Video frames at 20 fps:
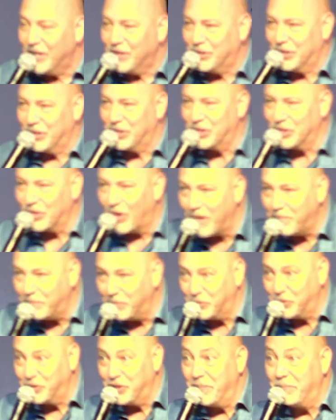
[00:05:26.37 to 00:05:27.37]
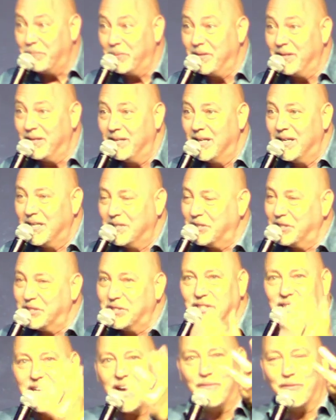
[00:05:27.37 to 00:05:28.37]
discipleship and
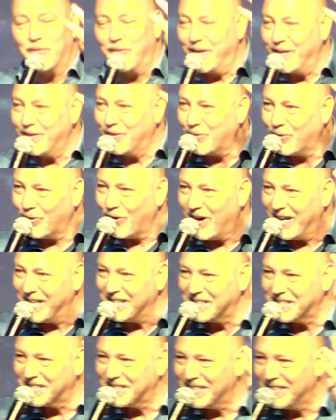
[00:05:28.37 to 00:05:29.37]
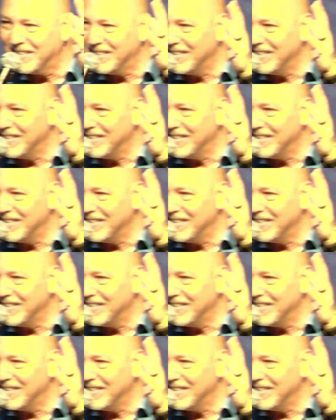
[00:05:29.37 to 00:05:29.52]
discovering Christ.